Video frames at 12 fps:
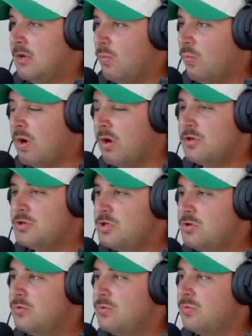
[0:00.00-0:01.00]
Where did
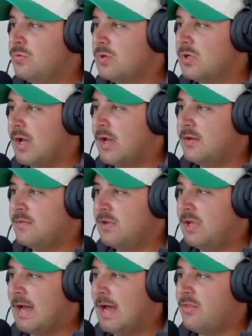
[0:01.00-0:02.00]
you kind of
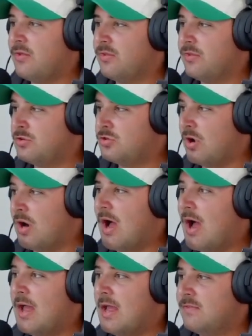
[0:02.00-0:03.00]
gather the
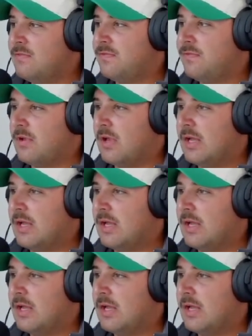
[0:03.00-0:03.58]
drive, I